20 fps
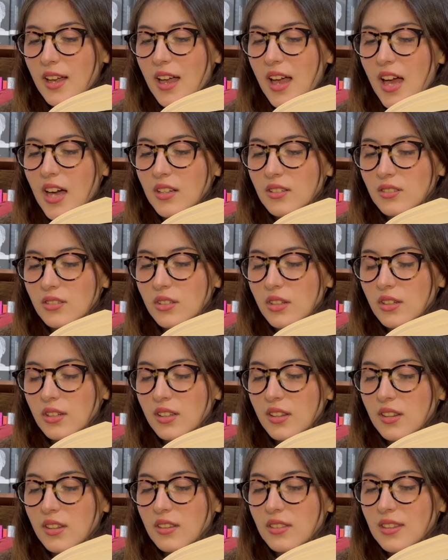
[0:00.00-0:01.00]
and look
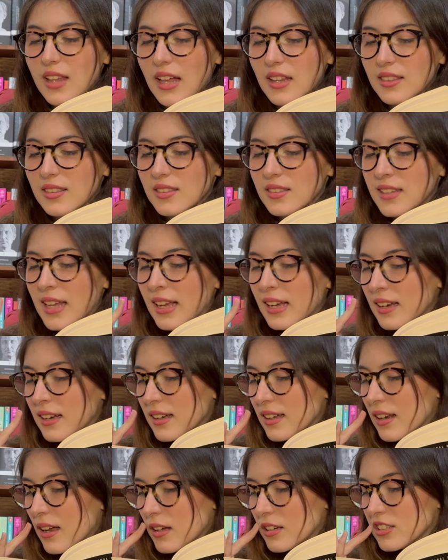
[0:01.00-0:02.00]
that
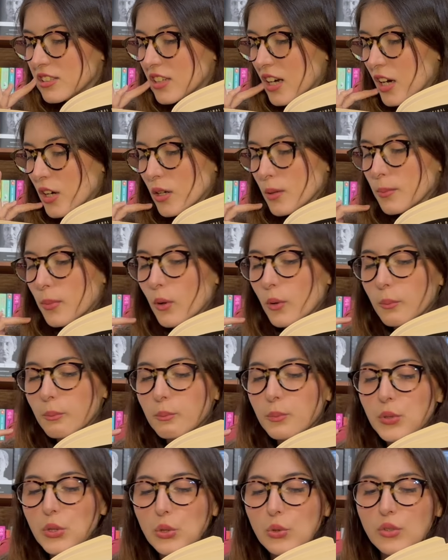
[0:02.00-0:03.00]
naked, terrible
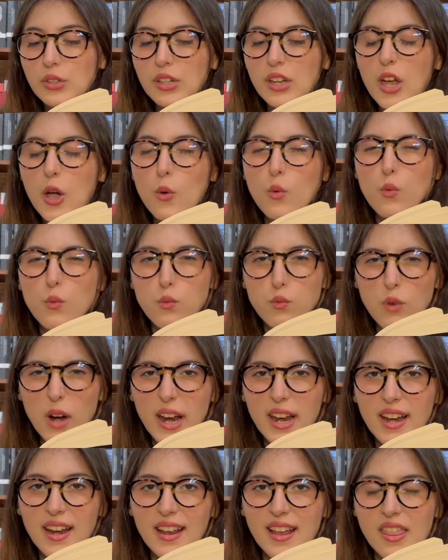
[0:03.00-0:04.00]
beauty
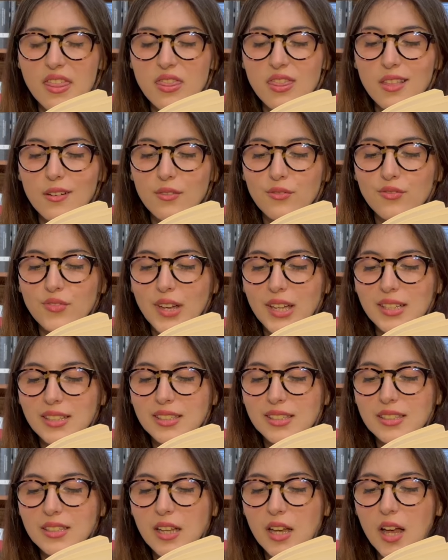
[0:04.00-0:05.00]
right in the
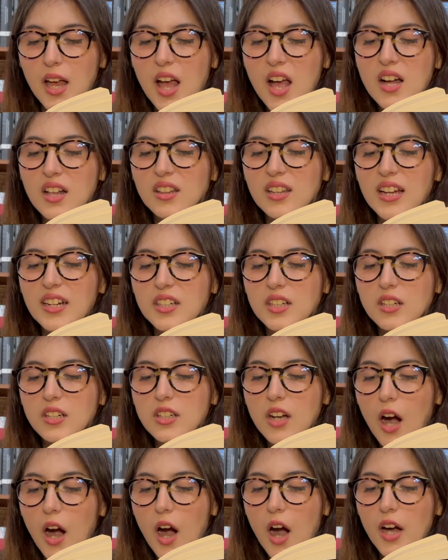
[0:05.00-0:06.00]
face. Let
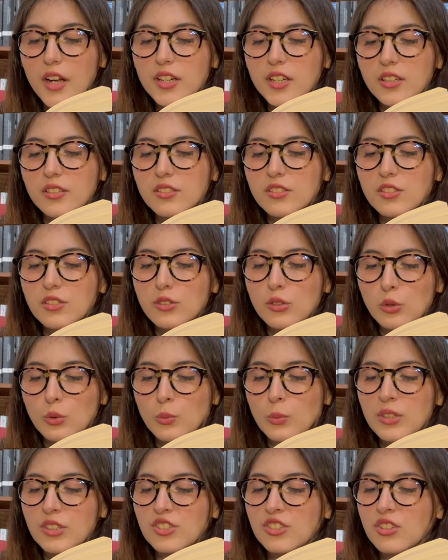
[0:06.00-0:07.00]
God consume
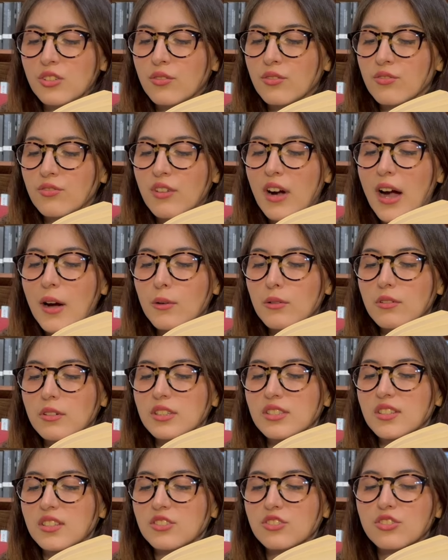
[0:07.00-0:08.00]
us, devour
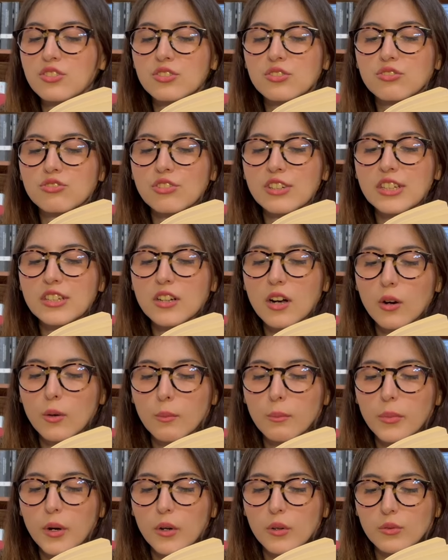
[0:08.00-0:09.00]
us, and string our
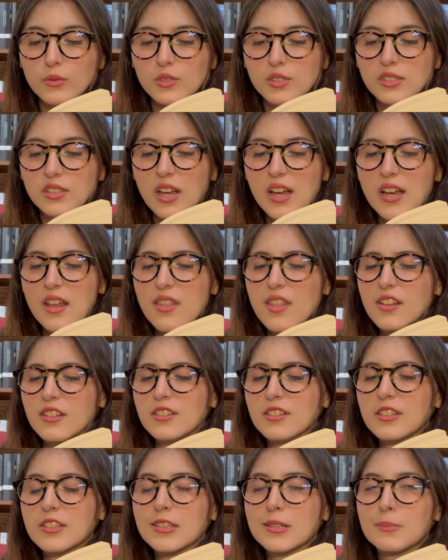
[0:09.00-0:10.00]
bones, then
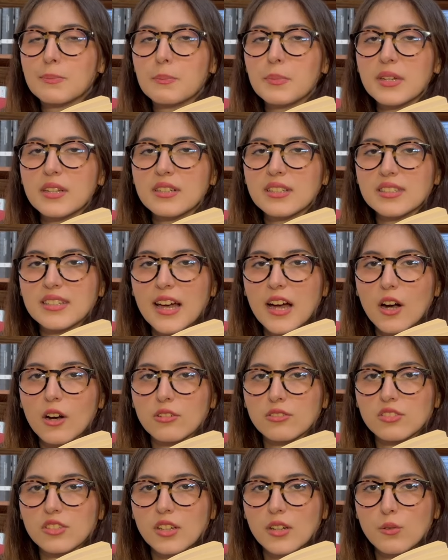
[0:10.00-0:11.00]
spit us
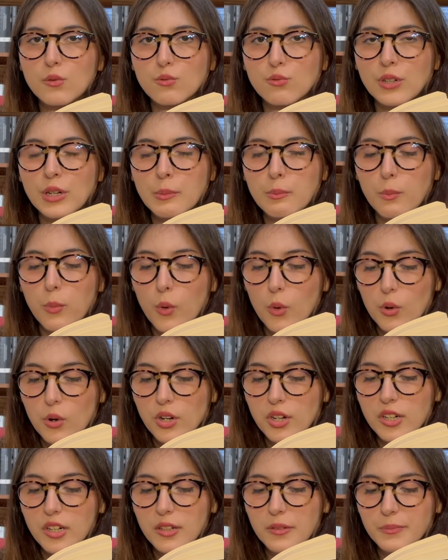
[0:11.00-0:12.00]
out,
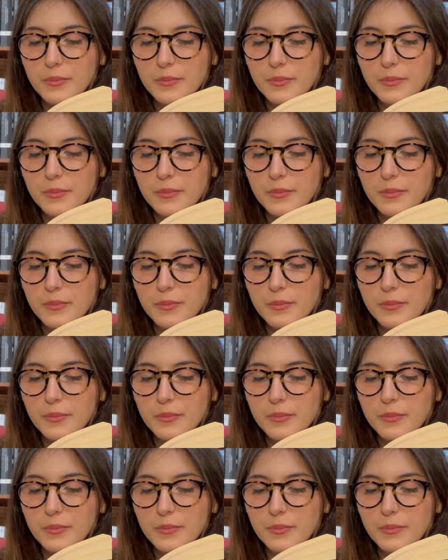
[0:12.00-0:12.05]
reborn.